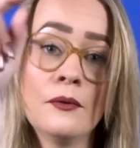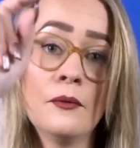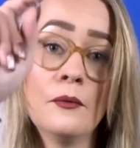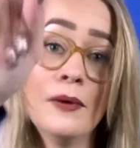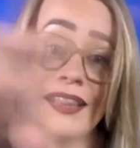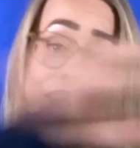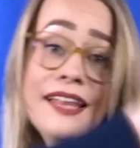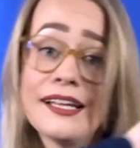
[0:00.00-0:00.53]

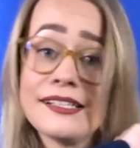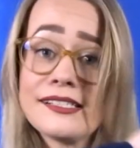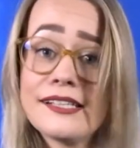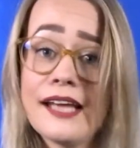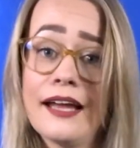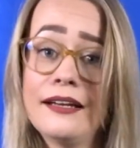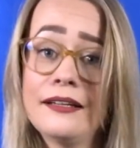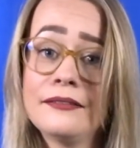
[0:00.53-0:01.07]
with that
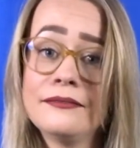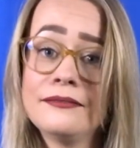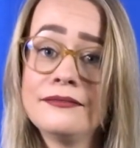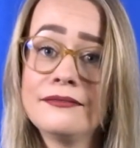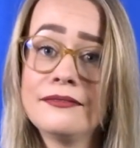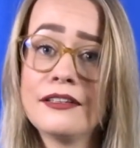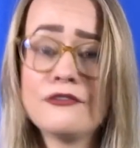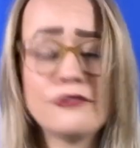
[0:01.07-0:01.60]
said,
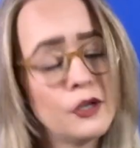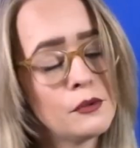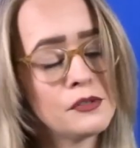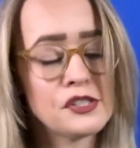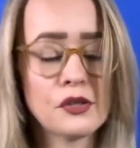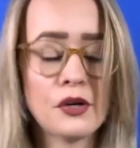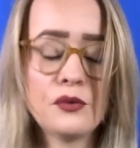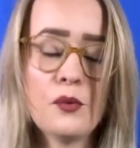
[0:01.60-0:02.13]
if you
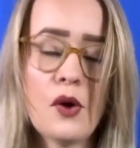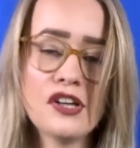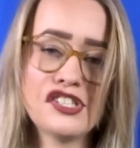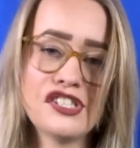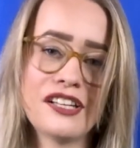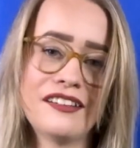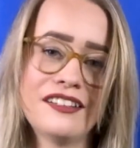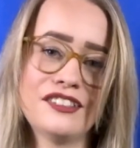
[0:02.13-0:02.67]
enjoyed
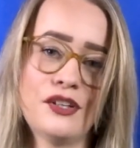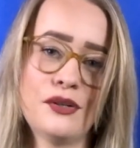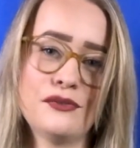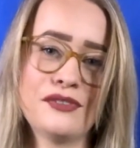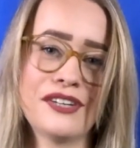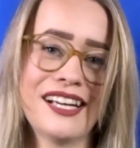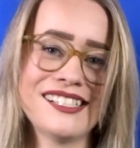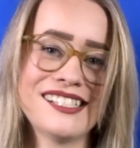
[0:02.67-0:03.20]
watching, then don't
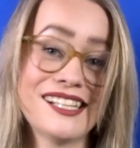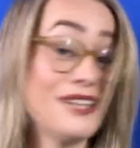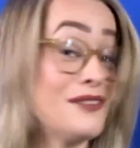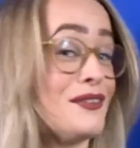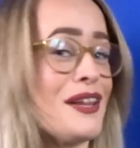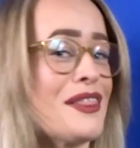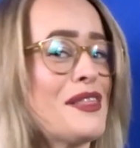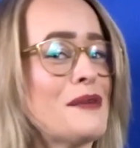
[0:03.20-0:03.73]
forget to give
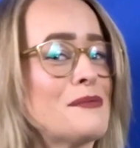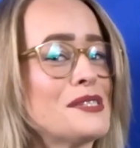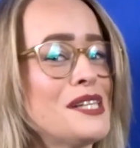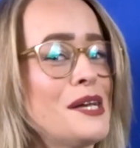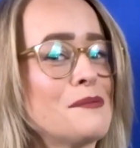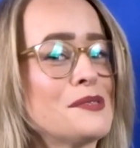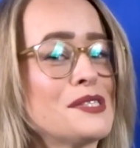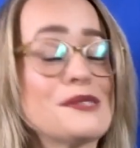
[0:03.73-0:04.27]
it a thumbs
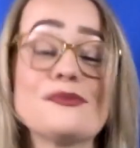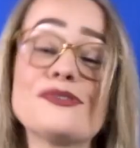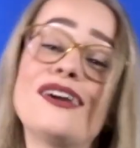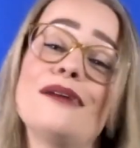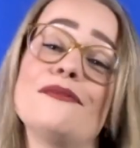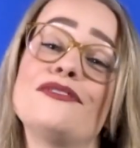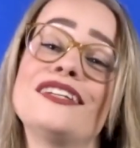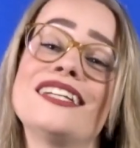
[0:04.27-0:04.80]
up,
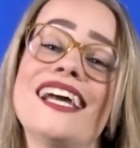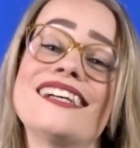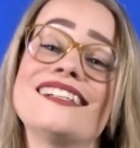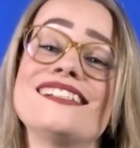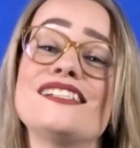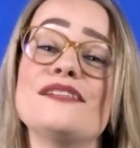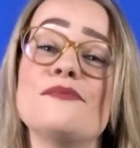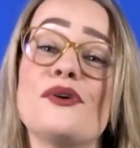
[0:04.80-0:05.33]
subscribe if you'd like
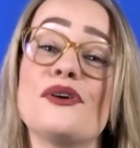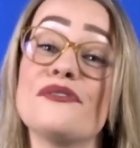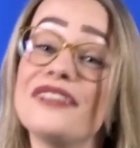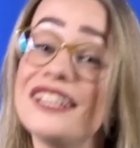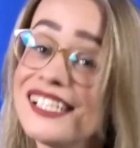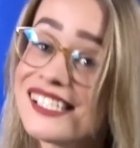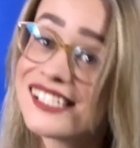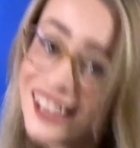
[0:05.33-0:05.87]
to see more of
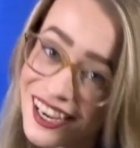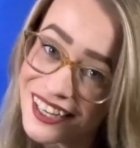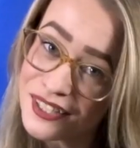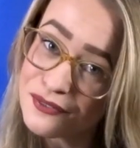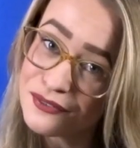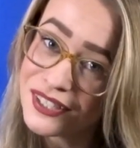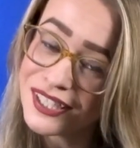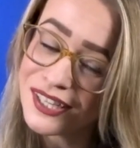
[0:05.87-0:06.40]
these kind
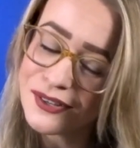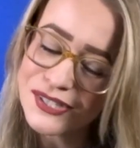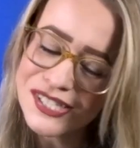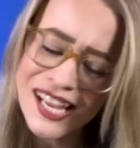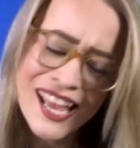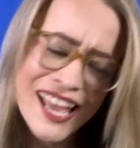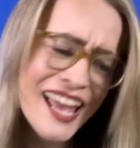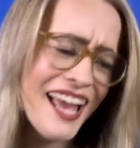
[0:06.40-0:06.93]
of videos,
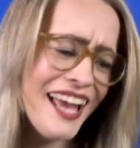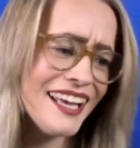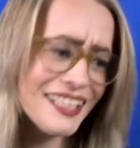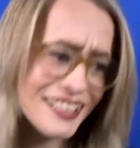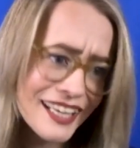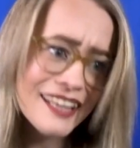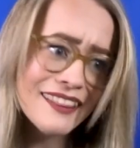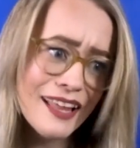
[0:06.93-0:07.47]
and
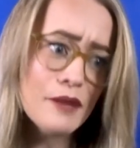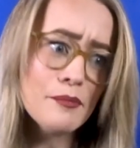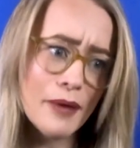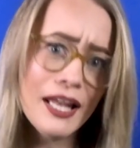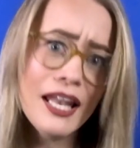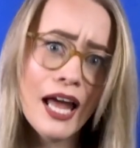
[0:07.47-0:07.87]
click that bell